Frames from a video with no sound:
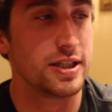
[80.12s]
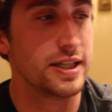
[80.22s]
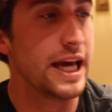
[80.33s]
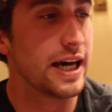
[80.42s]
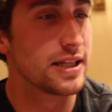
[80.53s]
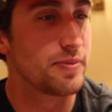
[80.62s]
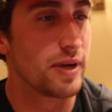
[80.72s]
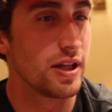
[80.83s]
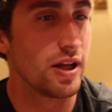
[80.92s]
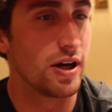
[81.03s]
Yeah, it's
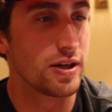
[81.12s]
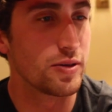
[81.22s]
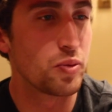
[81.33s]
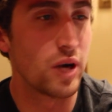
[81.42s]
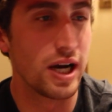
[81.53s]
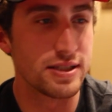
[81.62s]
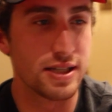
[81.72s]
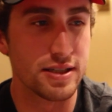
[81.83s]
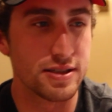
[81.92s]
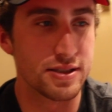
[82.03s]
been a long
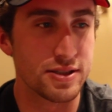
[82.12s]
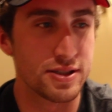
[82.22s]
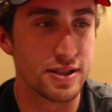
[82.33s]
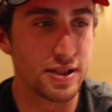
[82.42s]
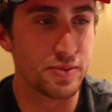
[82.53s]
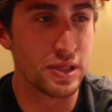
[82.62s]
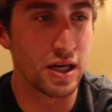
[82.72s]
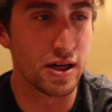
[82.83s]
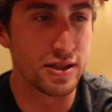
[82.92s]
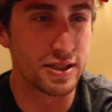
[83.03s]
process. It'd be
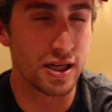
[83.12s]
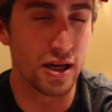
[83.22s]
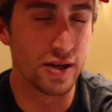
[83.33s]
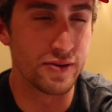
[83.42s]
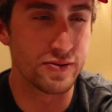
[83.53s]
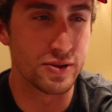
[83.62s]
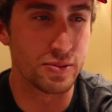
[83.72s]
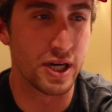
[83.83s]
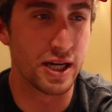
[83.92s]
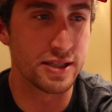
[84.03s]
hard to kind of
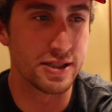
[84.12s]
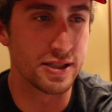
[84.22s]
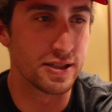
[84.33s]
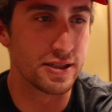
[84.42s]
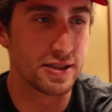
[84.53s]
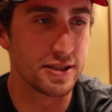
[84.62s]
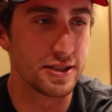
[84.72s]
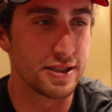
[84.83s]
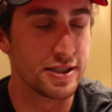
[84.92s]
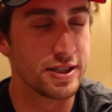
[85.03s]
surmise in
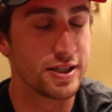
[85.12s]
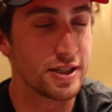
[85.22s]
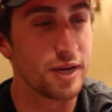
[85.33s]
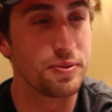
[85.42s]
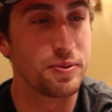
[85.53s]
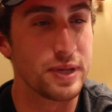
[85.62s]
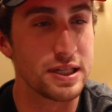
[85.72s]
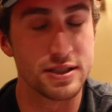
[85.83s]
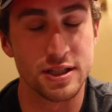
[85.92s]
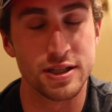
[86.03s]
a couple
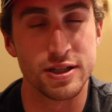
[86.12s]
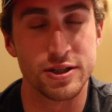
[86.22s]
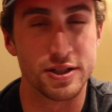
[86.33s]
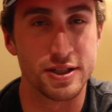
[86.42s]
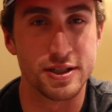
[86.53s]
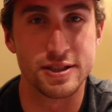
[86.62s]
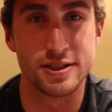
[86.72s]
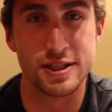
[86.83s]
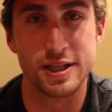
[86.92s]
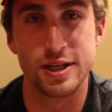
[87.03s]
minutes, let alone a
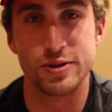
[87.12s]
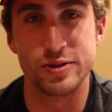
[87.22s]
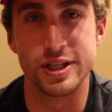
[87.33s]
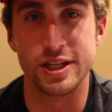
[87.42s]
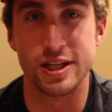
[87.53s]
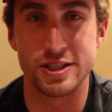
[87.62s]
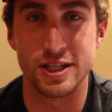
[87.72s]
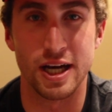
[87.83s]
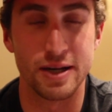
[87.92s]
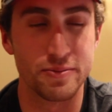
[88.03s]
really long
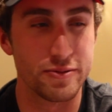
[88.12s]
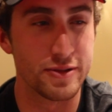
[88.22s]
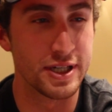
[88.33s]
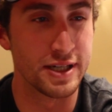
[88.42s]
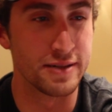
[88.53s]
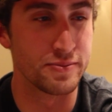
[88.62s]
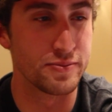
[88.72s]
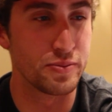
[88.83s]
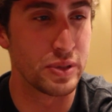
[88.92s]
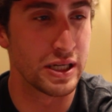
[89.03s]
time.
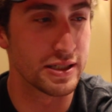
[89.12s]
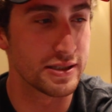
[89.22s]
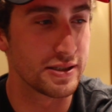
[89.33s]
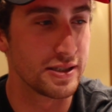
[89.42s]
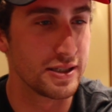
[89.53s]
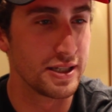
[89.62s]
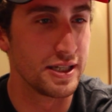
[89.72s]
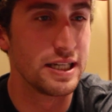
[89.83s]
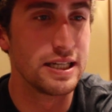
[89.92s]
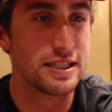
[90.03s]
But it's
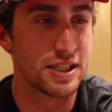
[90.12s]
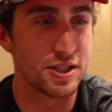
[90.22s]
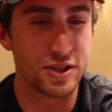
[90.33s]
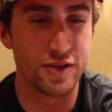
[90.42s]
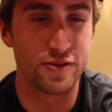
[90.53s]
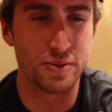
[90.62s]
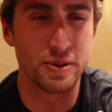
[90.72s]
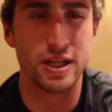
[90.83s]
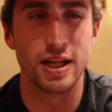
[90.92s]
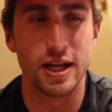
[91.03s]
definitely
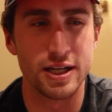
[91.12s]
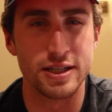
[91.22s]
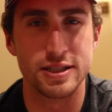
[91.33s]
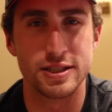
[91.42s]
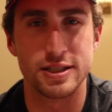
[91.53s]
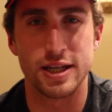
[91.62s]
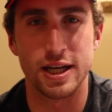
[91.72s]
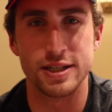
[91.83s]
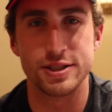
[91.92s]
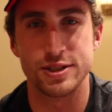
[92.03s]
been a lot of
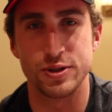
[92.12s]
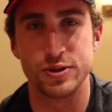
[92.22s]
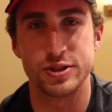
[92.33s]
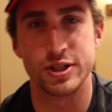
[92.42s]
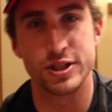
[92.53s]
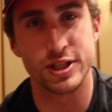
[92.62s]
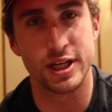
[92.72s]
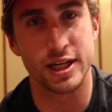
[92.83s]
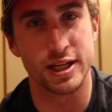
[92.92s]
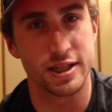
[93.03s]
kind of soul
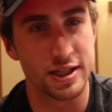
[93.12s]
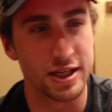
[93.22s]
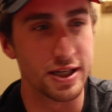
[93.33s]
searching, and